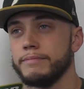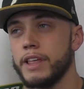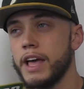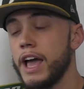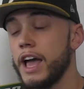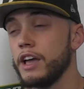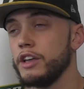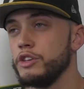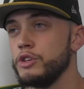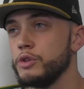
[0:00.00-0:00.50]

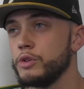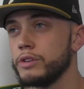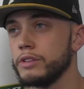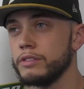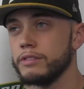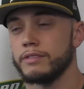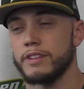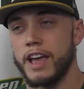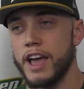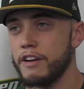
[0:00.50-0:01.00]
That you
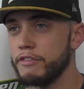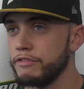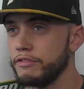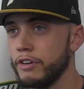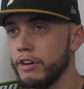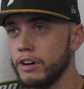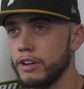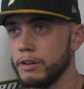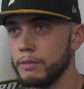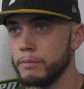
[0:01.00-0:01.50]
can have
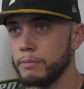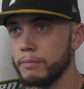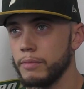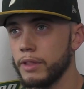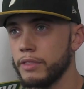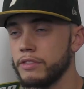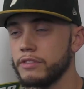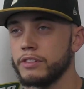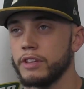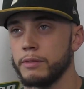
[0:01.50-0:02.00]
fun,
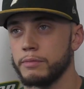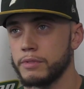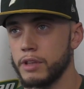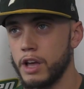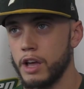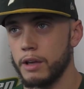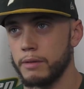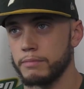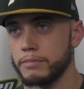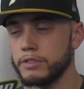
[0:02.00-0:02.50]
but at the same
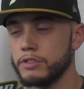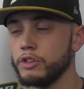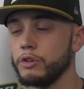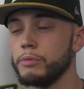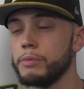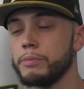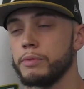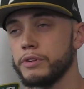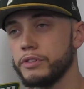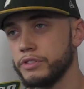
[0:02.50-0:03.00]
time still
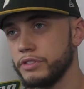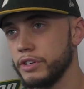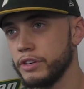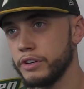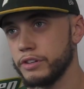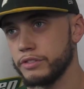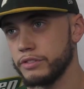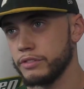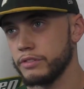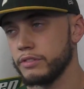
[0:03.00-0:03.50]
be pretty
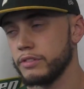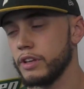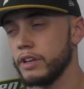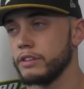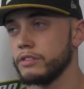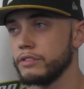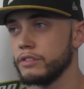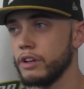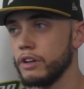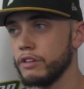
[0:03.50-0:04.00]
serious and
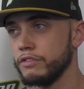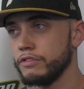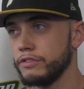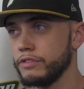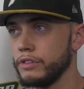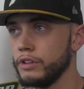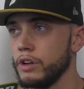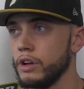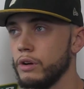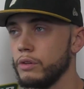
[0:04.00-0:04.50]
take
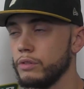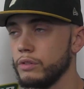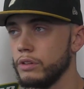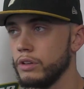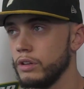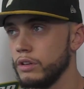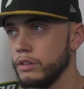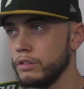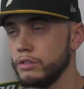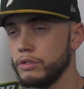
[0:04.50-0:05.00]
stuff, you know,
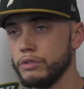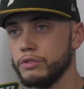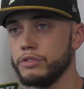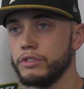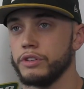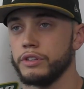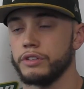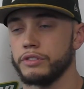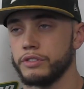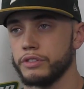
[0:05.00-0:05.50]
to a
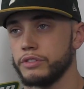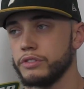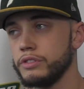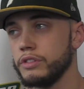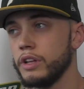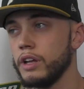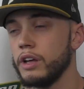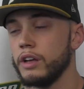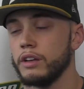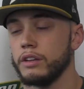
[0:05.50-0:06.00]
serious
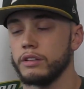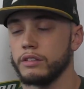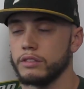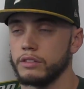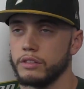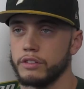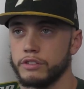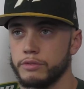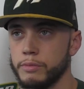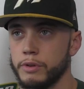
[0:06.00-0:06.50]
extent
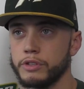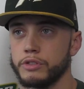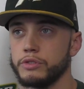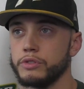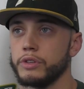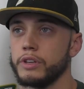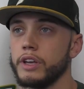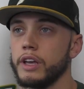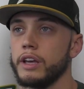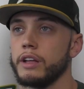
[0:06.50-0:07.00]
as much
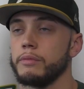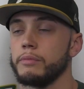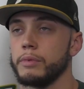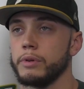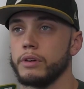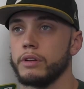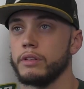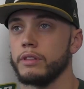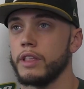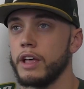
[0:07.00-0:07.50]
as you can,
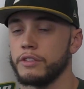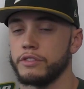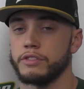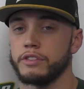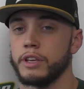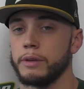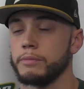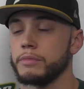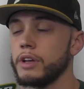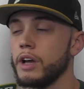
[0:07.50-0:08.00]
but at the
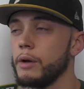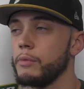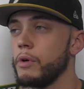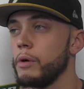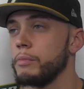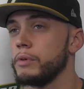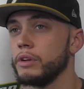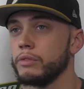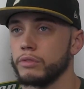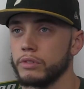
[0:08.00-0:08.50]
same time
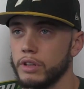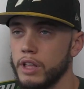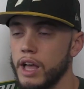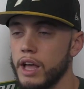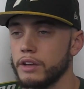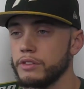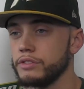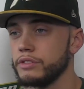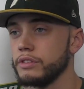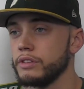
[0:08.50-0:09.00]
while being
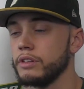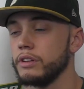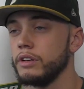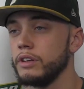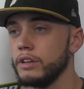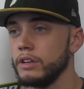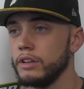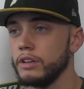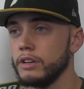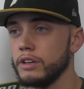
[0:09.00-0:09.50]
relaxed and
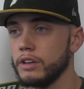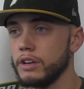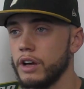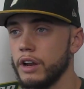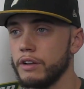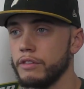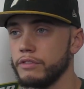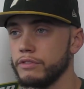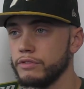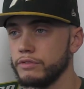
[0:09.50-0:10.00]

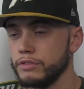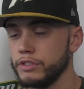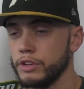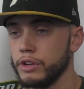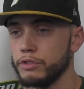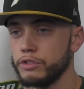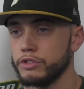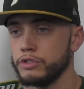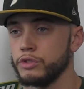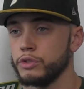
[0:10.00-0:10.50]
kind of, you
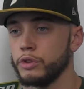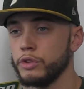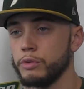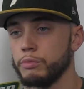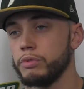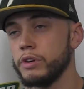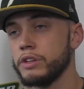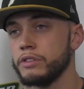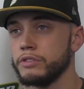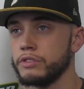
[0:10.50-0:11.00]
know, just enjoying the
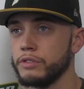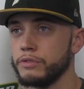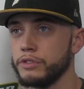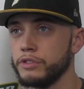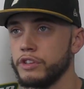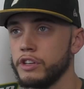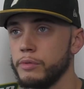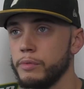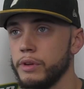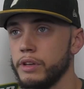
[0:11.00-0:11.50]
presence of your
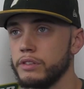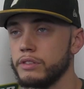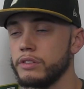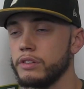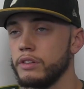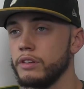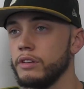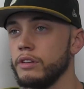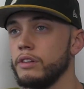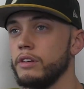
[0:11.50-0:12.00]
teammates.